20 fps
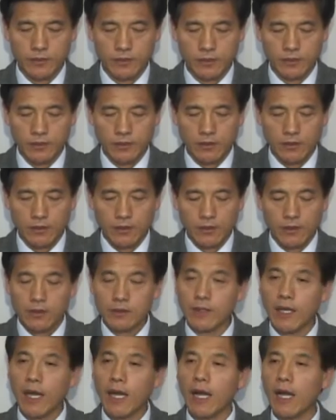
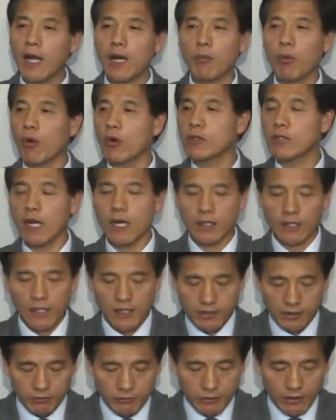However, if they
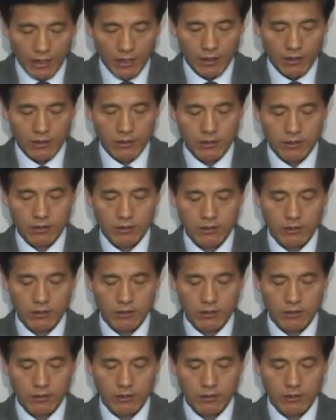serve